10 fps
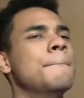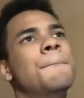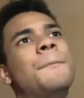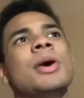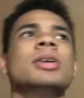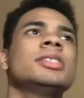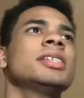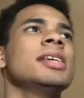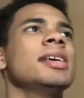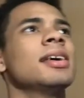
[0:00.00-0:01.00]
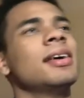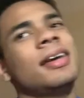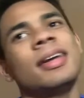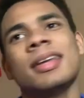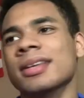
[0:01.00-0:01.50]
bullshit,
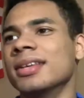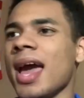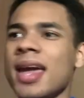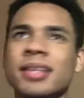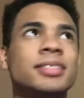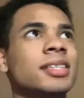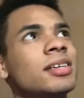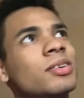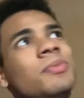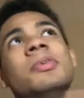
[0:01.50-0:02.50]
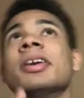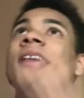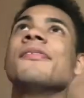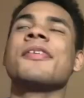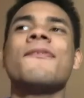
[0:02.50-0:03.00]
gang shit,
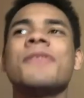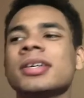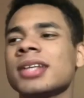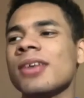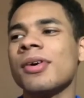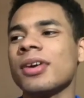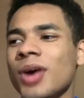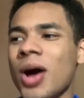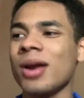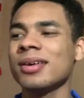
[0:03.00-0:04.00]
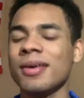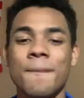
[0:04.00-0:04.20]
whatever the fuck they want to call it.